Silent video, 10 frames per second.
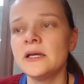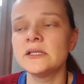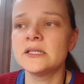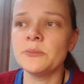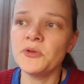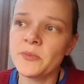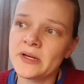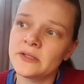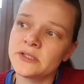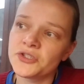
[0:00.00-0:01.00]

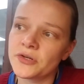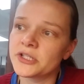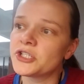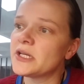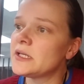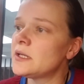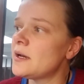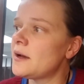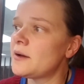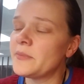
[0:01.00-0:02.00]
Supplemental instruction
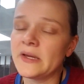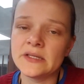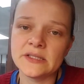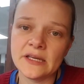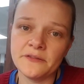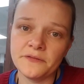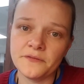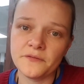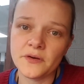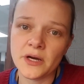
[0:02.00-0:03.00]
is if
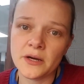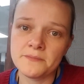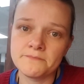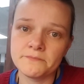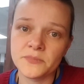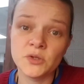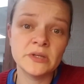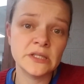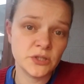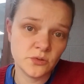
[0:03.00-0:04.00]
you
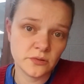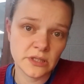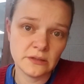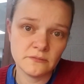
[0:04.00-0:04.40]
need tutoring.